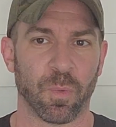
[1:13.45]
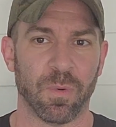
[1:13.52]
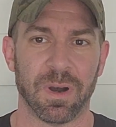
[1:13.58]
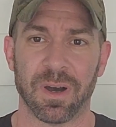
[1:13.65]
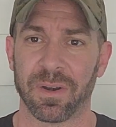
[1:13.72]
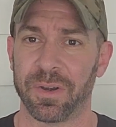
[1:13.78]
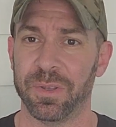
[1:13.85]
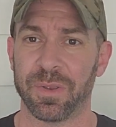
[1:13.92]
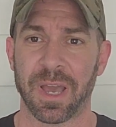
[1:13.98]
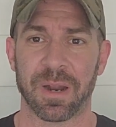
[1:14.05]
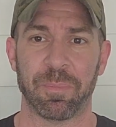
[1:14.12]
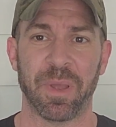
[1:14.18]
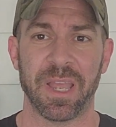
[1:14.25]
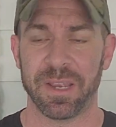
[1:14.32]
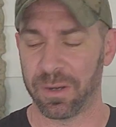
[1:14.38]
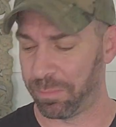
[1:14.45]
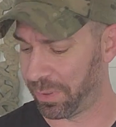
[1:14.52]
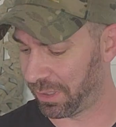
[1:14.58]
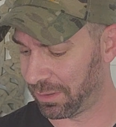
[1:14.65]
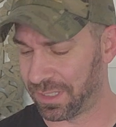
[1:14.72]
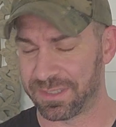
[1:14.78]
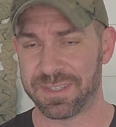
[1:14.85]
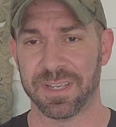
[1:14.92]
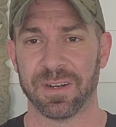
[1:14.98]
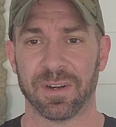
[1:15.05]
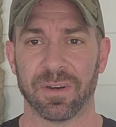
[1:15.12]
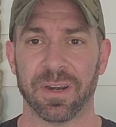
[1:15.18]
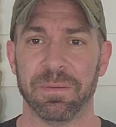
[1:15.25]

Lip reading: one, or you got to pay your bill at dinner,